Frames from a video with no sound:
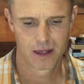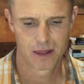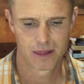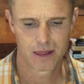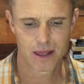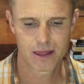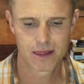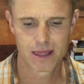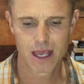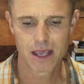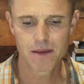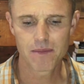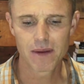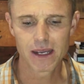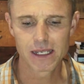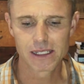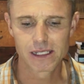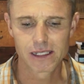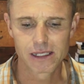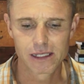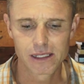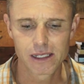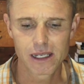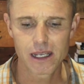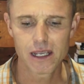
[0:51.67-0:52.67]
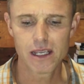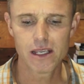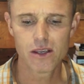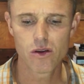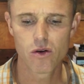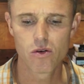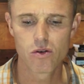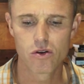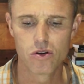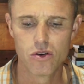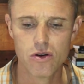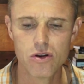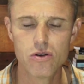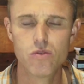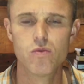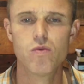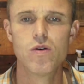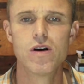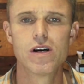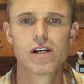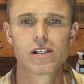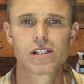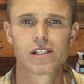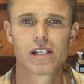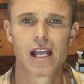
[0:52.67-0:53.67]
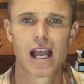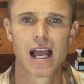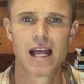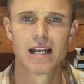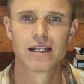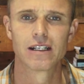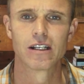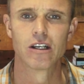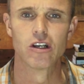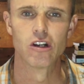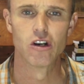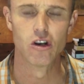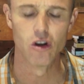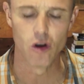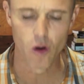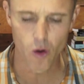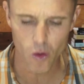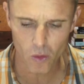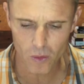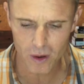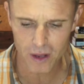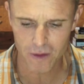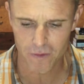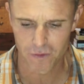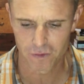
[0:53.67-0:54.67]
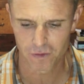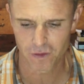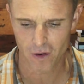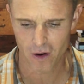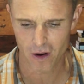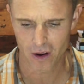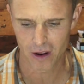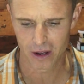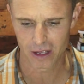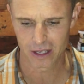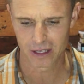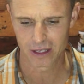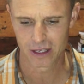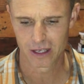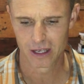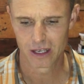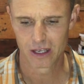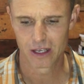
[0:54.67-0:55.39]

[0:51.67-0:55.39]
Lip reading: that they may see your good works and glorify